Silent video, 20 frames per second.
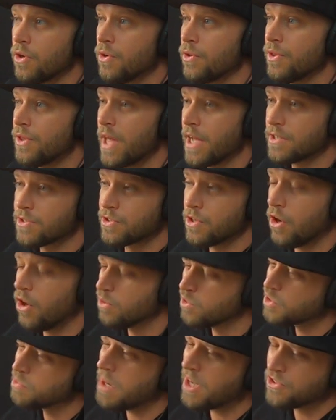old that song i
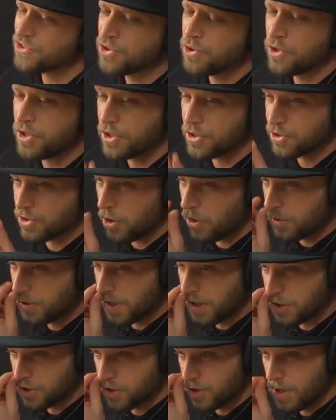was about two years old
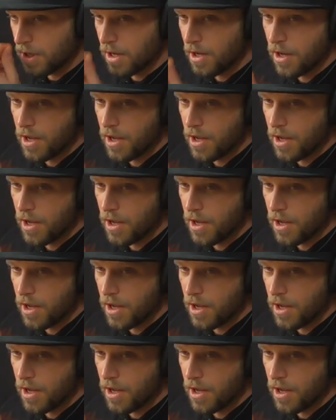because